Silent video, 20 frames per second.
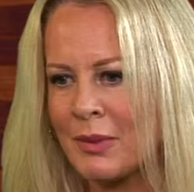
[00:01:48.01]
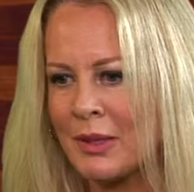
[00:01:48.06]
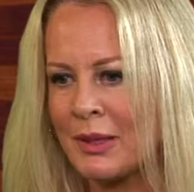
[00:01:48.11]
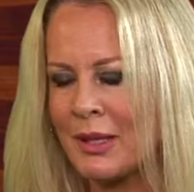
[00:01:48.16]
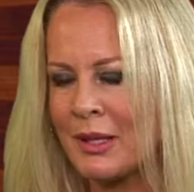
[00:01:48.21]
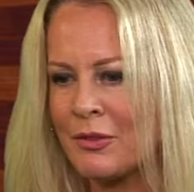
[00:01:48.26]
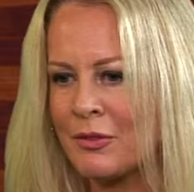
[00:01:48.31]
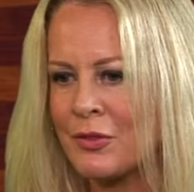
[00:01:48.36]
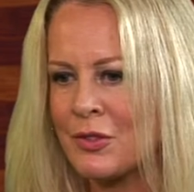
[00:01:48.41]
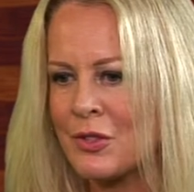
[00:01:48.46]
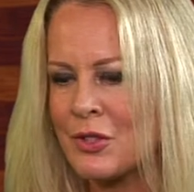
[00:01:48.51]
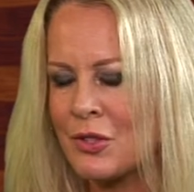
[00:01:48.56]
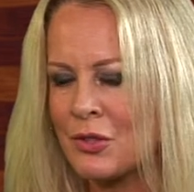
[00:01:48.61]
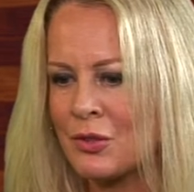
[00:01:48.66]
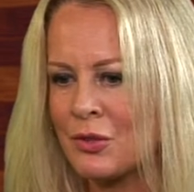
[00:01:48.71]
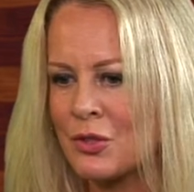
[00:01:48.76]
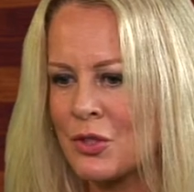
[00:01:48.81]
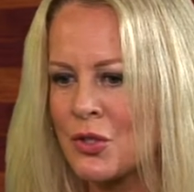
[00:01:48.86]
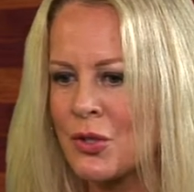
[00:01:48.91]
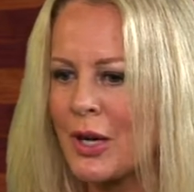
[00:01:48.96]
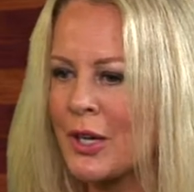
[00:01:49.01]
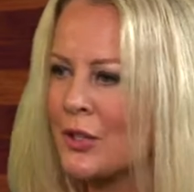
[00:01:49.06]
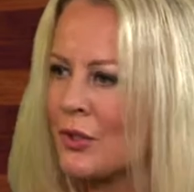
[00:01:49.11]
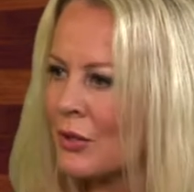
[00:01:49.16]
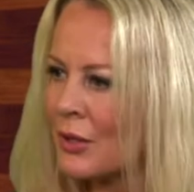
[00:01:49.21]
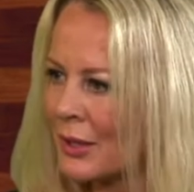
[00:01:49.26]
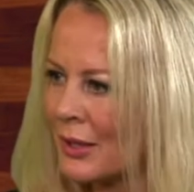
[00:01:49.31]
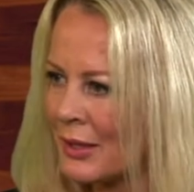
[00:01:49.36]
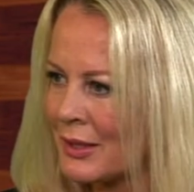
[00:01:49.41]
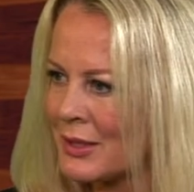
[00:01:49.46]
life to try new
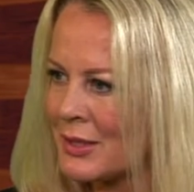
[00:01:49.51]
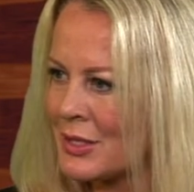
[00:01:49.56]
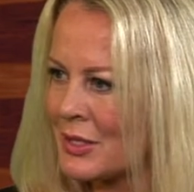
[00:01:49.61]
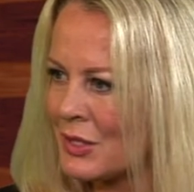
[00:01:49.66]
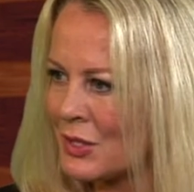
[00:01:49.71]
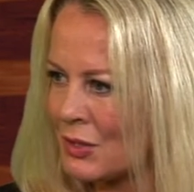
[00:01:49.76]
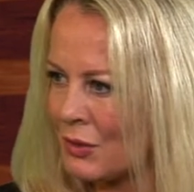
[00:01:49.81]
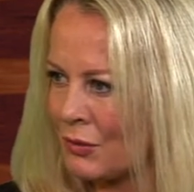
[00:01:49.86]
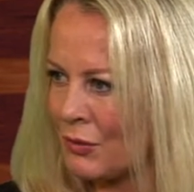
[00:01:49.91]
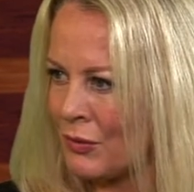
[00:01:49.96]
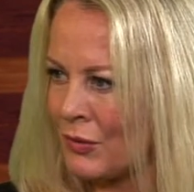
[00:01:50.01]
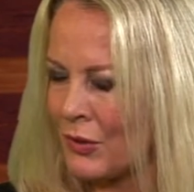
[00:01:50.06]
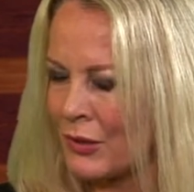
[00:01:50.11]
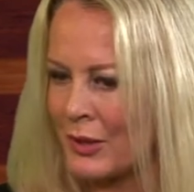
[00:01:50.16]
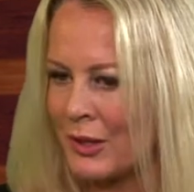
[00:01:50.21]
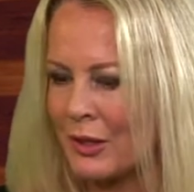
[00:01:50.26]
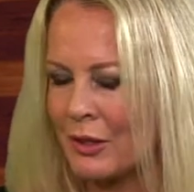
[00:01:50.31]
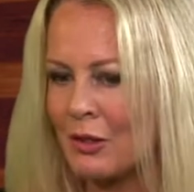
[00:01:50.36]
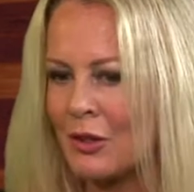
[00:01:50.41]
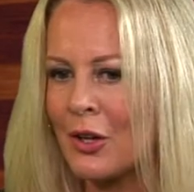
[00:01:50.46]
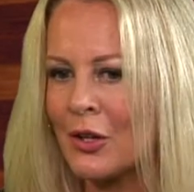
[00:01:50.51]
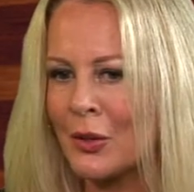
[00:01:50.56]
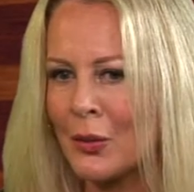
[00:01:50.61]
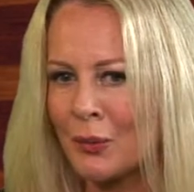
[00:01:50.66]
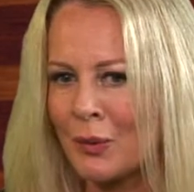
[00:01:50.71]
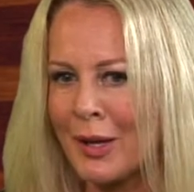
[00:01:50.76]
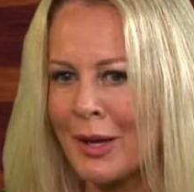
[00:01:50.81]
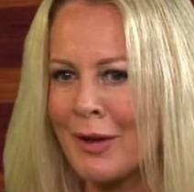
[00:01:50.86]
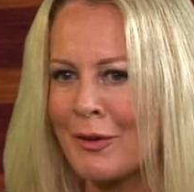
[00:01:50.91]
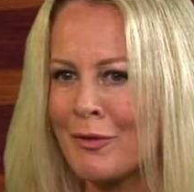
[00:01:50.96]
things and so forth. And along the
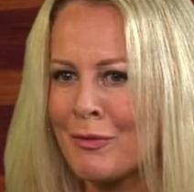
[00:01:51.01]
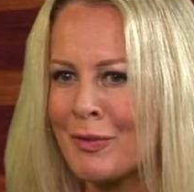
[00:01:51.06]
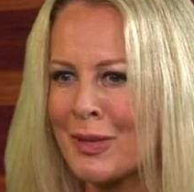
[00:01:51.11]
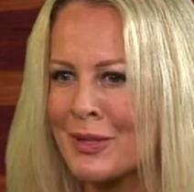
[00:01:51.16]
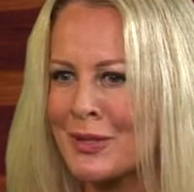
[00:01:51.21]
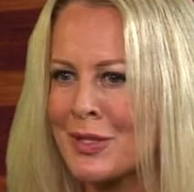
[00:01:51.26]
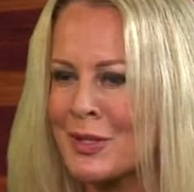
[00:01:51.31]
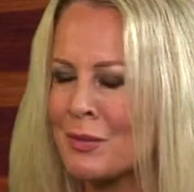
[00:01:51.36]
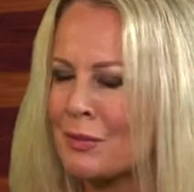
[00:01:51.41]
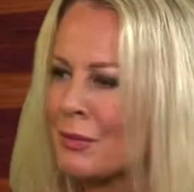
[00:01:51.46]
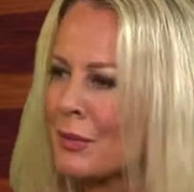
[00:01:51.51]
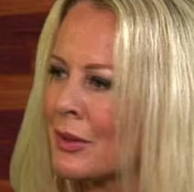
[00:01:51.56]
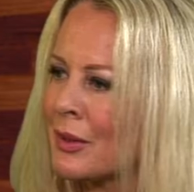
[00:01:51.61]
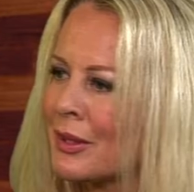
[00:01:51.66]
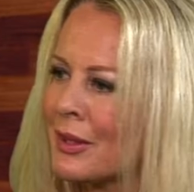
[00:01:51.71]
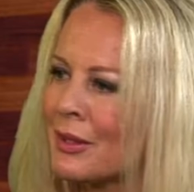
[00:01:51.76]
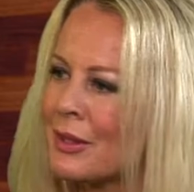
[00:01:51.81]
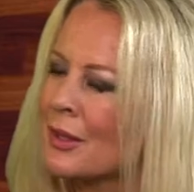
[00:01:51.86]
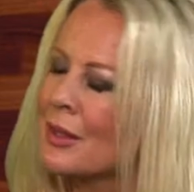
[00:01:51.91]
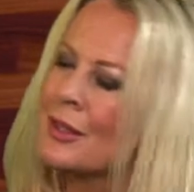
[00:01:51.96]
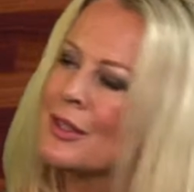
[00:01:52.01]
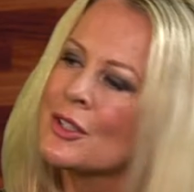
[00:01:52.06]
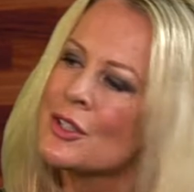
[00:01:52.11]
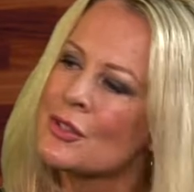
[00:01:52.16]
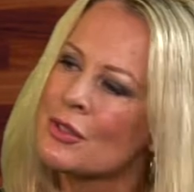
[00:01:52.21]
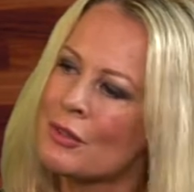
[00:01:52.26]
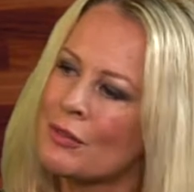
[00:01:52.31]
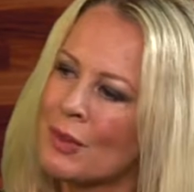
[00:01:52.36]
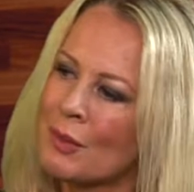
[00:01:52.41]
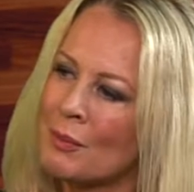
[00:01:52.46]
way, I've met some really
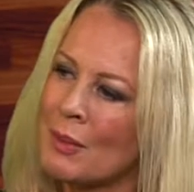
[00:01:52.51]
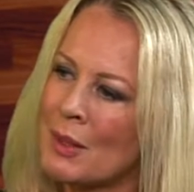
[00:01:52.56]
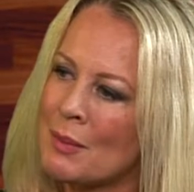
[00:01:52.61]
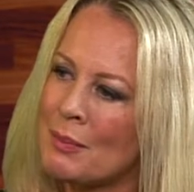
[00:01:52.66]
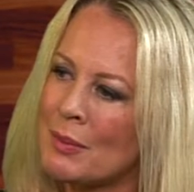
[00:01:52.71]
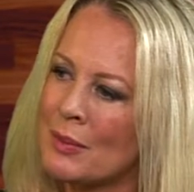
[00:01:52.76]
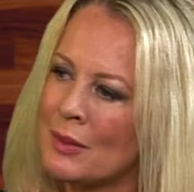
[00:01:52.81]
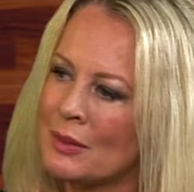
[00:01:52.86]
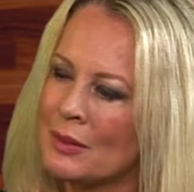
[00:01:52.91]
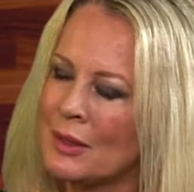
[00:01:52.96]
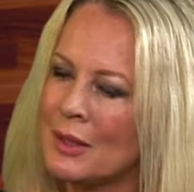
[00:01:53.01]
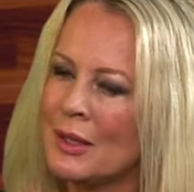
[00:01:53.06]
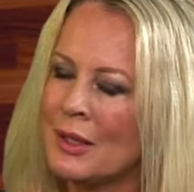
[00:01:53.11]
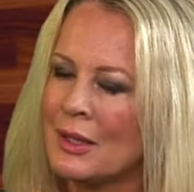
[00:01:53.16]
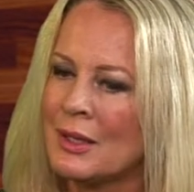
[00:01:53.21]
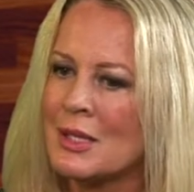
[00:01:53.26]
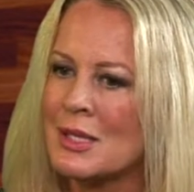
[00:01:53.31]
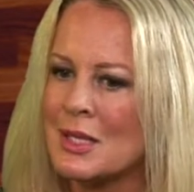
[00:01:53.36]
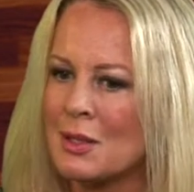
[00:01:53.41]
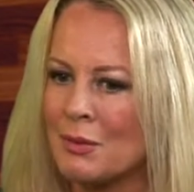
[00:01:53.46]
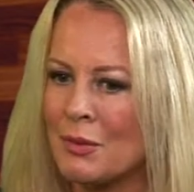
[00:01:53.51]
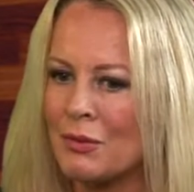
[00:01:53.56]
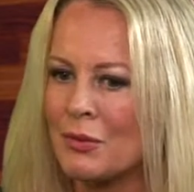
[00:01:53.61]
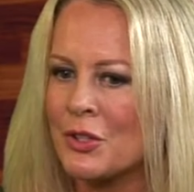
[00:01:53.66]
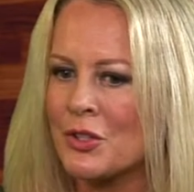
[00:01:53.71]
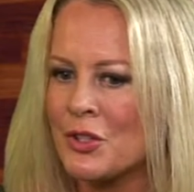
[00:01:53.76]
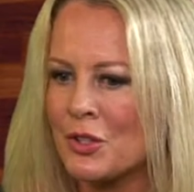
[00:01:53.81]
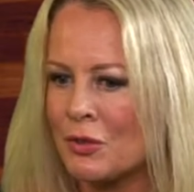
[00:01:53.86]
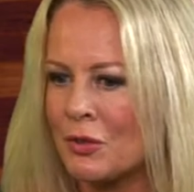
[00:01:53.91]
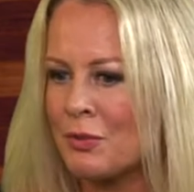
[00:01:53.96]
terrific people, some of
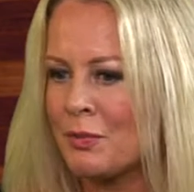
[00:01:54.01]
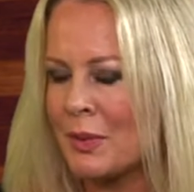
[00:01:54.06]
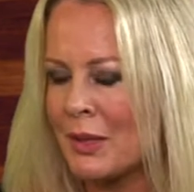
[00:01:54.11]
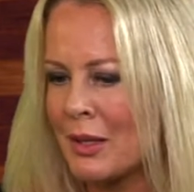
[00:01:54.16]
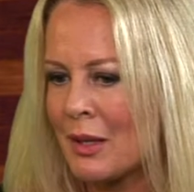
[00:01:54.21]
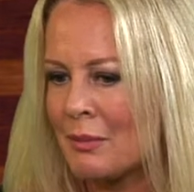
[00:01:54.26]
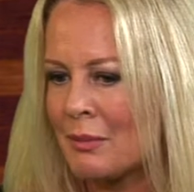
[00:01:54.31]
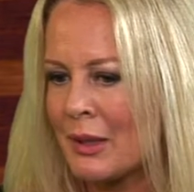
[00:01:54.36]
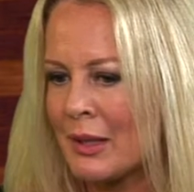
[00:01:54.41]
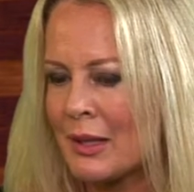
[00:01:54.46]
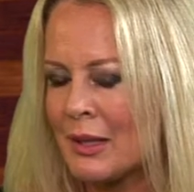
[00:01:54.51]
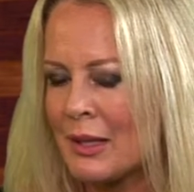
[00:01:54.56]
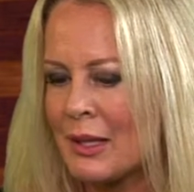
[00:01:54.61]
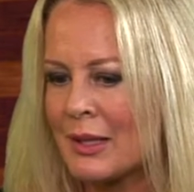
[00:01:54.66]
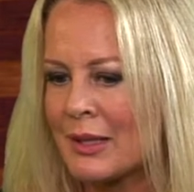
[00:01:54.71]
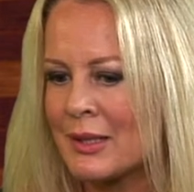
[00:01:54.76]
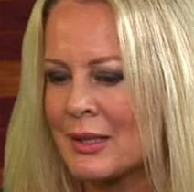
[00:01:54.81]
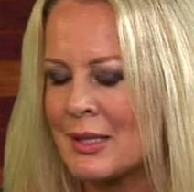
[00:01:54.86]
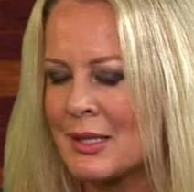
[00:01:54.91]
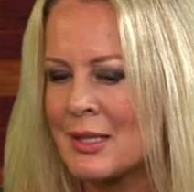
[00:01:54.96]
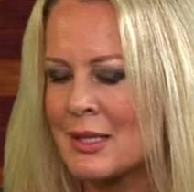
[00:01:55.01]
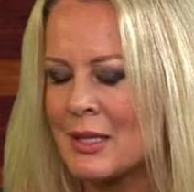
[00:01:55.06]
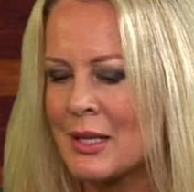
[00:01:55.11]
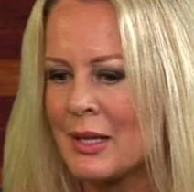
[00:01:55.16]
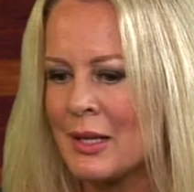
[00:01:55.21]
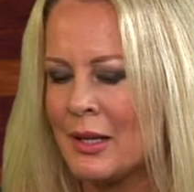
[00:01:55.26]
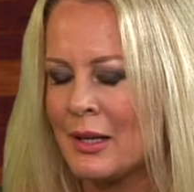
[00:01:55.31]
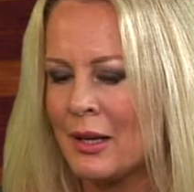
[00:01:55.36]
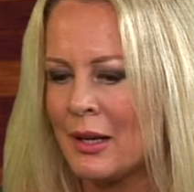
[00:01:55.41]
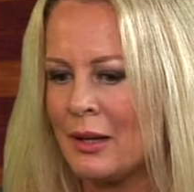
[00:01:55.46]
which have become my clients.
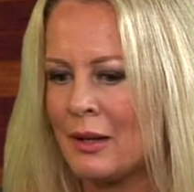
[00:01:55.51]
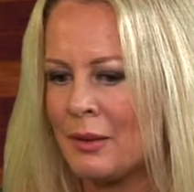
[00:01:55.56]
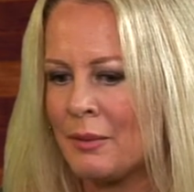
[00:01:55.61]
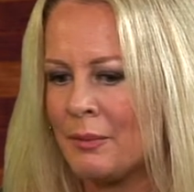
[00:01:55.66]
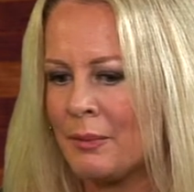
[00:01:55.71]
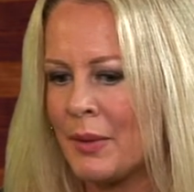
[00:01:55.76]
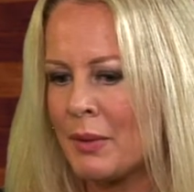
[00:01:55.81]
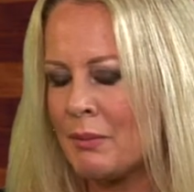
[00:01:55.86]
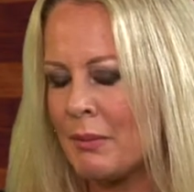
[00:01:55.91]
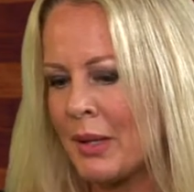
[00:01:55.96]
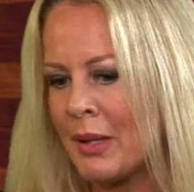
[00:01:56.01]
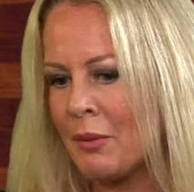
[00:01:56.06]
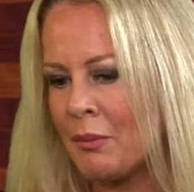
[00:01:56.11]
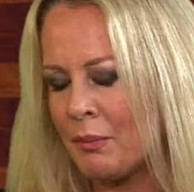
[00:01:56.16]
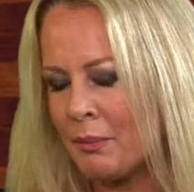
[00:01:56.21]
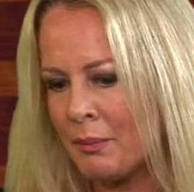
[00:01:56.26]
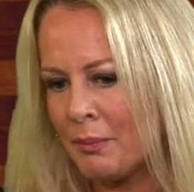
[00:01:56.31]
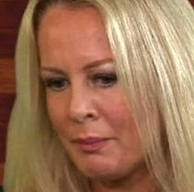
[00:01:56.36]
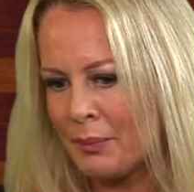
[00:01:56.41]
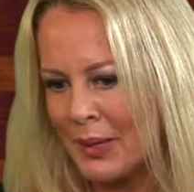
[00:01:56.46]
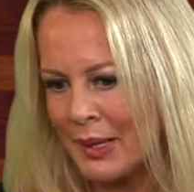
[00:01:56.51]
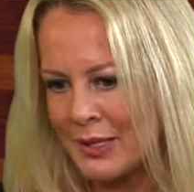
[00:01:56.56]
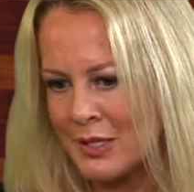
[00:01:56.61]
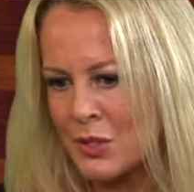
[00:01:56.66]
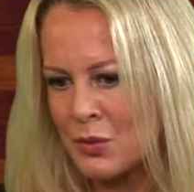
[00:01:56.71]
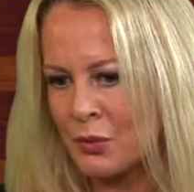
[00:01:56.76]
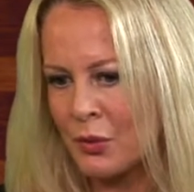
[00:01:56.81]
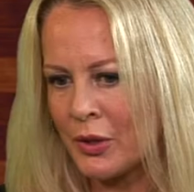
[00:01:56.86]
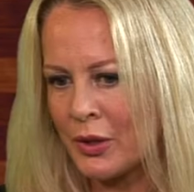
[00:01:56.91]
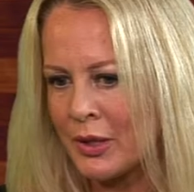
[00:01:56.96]
In my
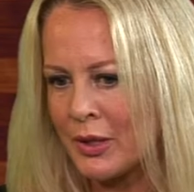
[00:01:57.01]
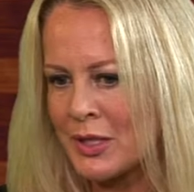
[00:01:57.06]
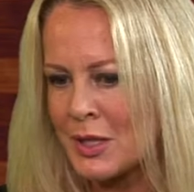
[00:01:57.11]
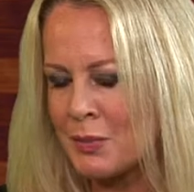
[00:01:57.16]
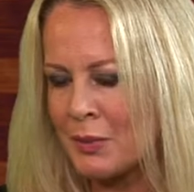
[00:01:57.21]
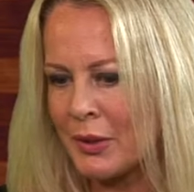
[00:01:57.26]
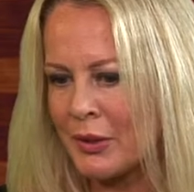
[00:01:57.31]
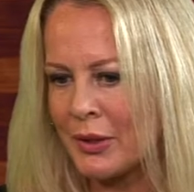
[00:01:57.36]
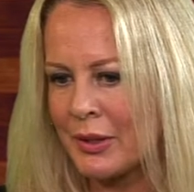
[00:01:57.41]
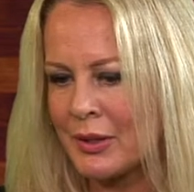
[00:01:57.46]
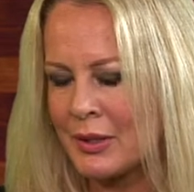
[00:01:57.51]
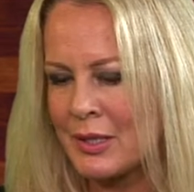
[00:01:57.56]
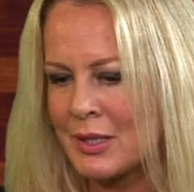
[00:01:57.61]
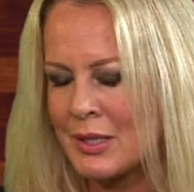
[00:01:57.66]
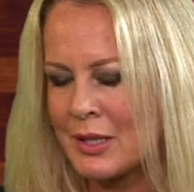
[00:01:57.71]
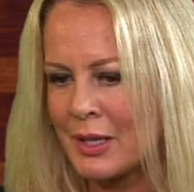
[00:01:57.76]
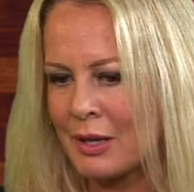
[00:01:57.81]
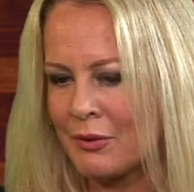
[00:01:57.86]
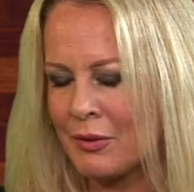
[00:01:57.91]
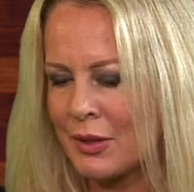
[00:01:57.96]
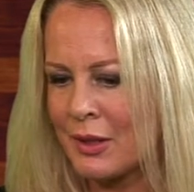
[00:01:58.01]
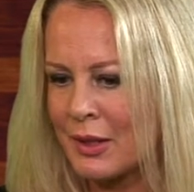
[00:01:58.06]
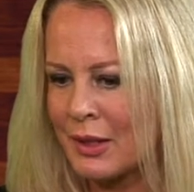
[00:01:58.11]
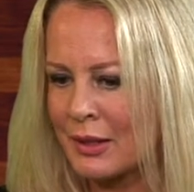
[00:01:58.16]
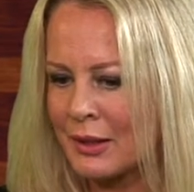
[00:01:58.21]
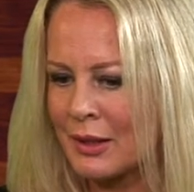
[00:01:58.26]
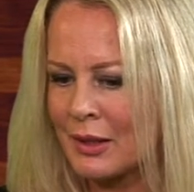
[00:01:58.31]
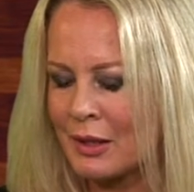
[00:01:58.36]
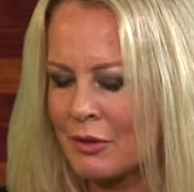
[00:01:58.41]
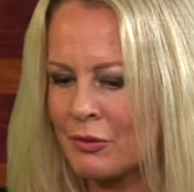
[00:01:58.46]
past work experience, everything
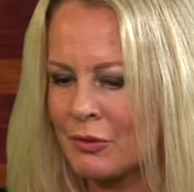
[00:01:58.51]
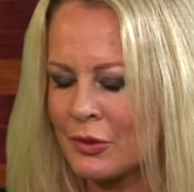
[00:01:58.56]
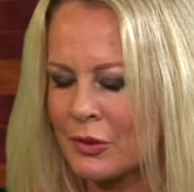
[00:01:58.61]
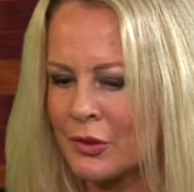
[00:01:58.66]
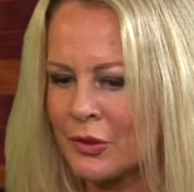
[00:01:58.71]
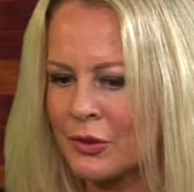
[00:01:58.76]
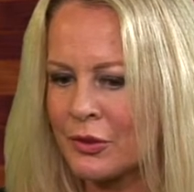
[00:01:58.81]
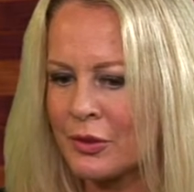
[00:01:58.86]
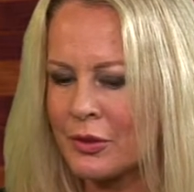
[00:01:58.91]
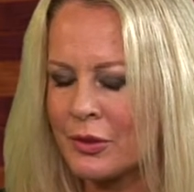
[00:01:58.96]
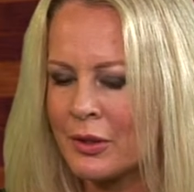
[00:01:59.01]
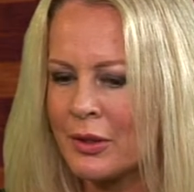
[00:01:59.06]
that I've learned,